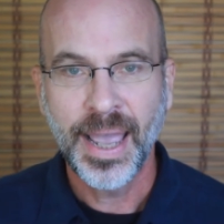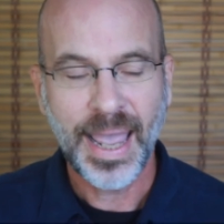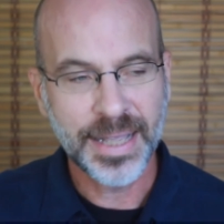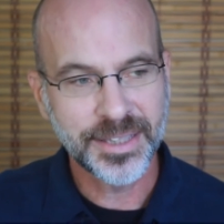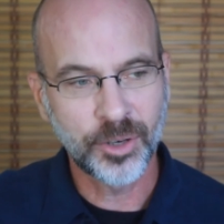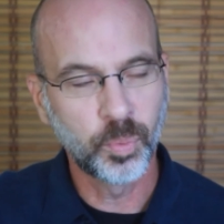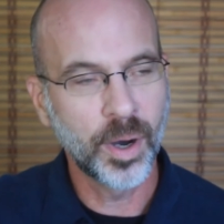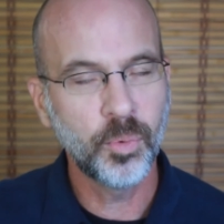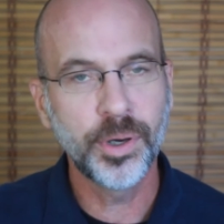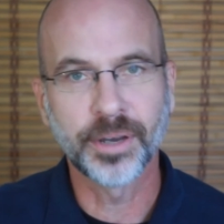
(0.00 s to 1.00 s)
and said,
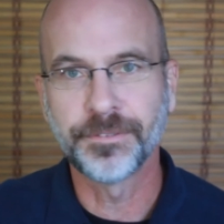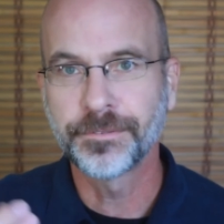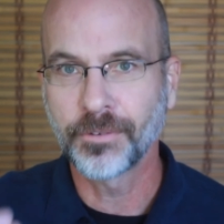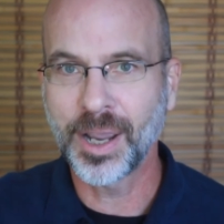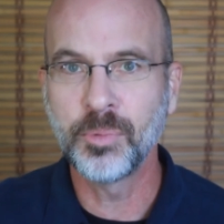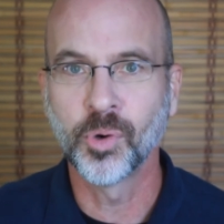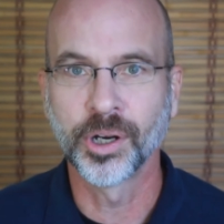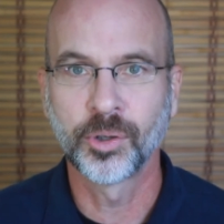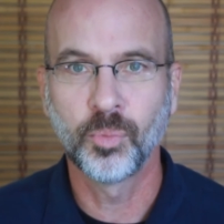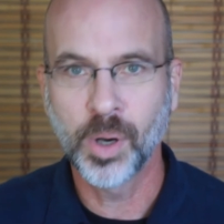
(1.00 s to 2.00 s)
what would a
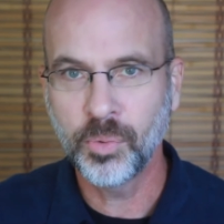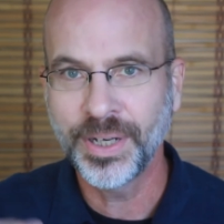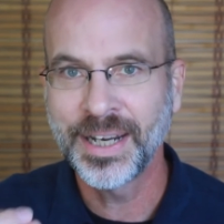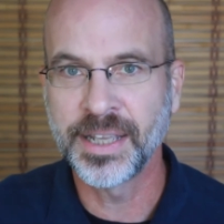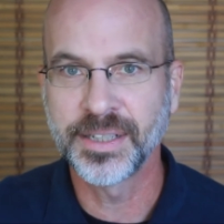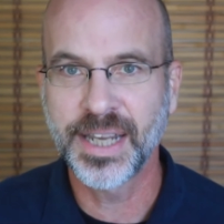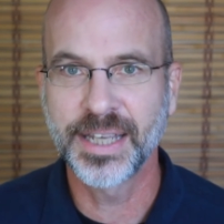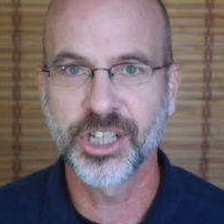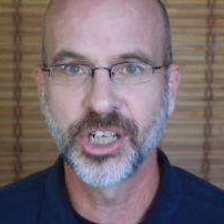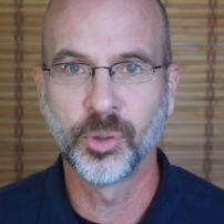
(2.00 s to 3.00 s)
framework, what would an
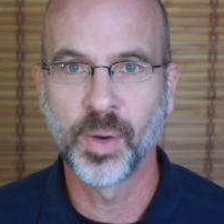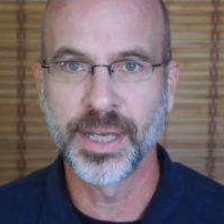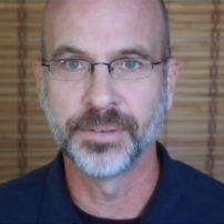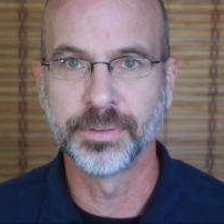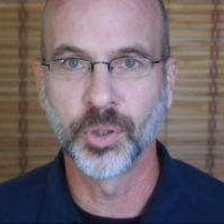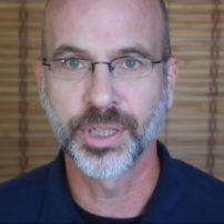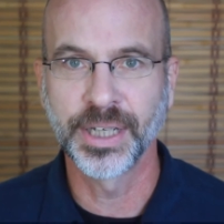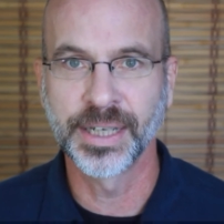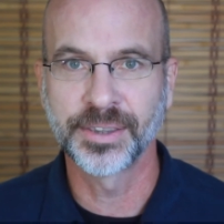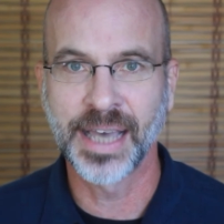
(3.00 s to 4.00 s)
intentional way of
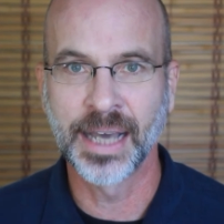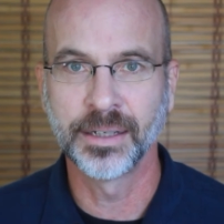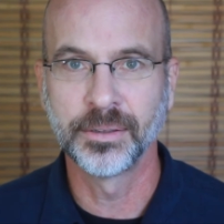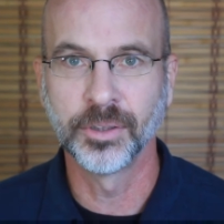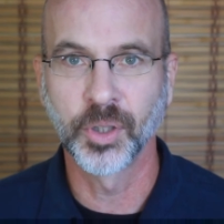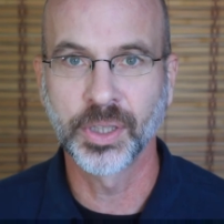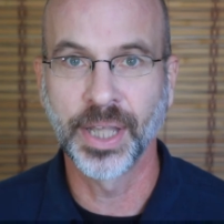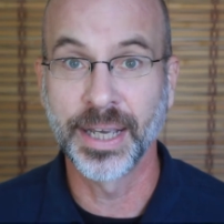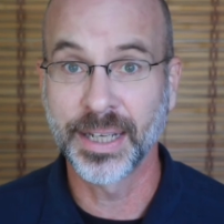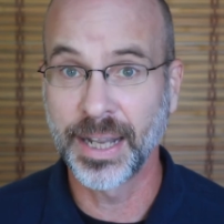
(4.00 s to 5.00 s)
looking at that look
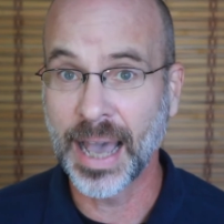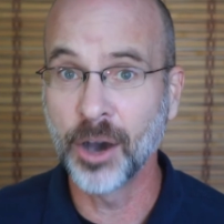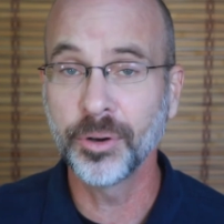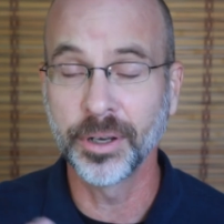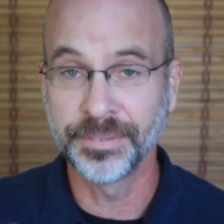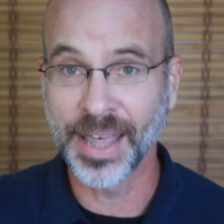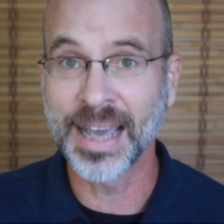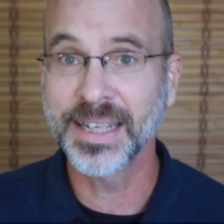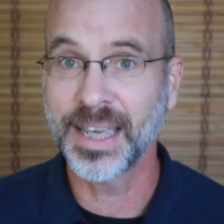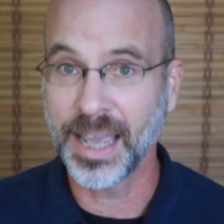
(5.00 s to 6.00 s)
like? And out of
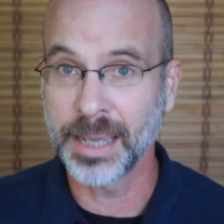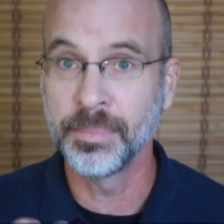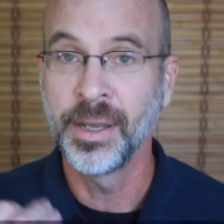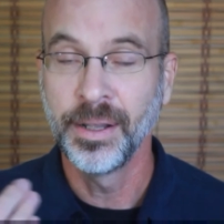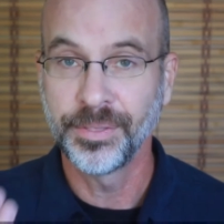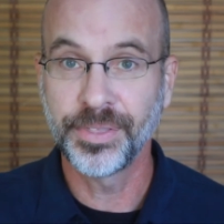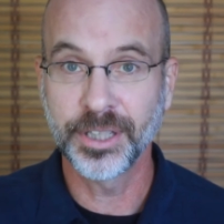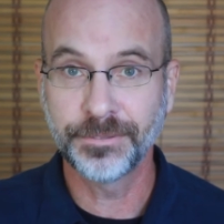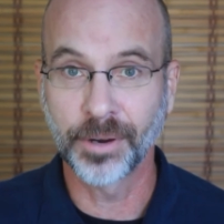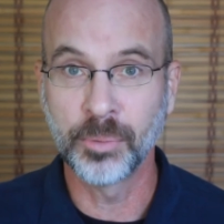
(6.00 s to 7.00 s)
that came
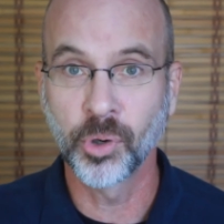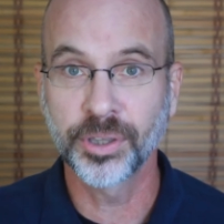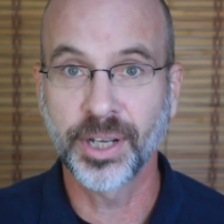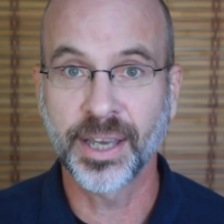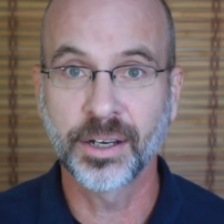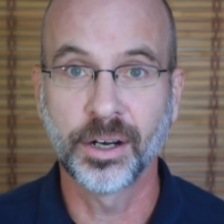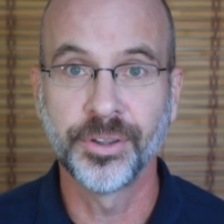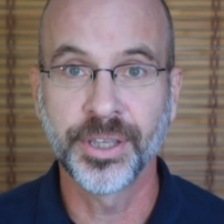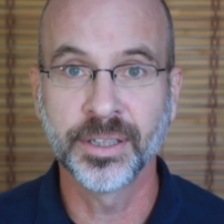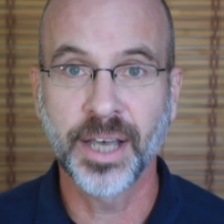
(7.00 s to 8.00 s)
this framework that I
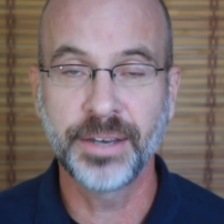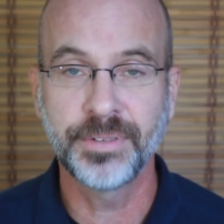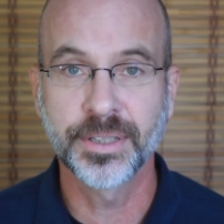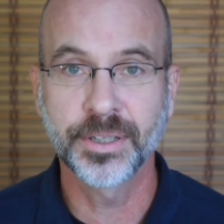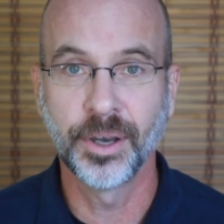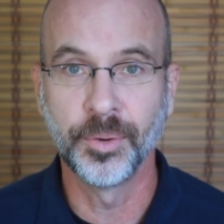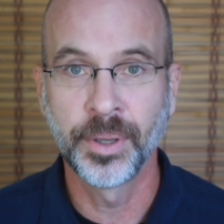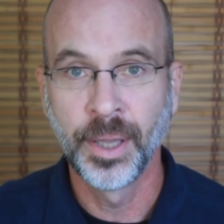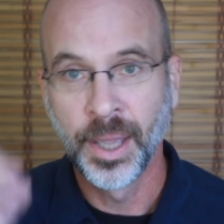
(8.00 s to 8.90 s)
call the Aliveness Code.